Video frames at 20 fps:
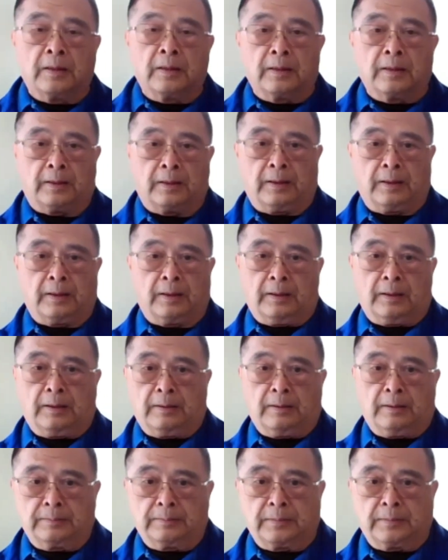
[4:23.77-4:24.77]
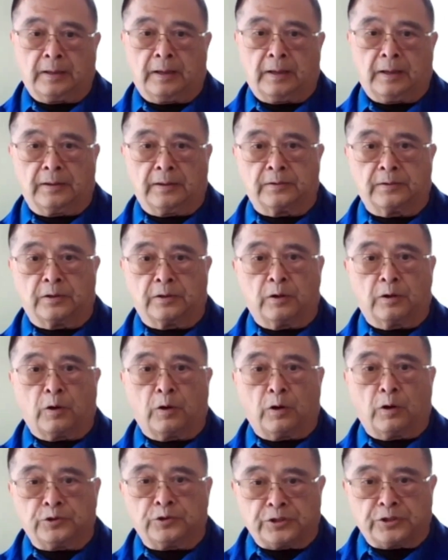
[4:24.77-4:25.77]
Um, and the
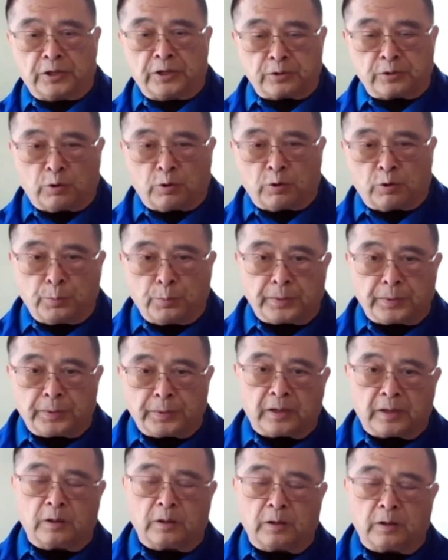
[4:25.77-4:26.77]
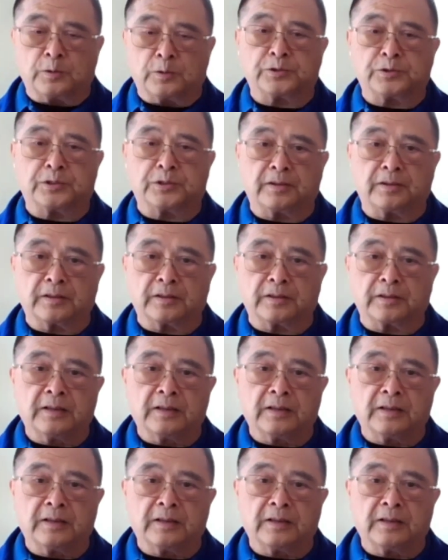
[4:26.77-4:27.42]
gentle opening, closing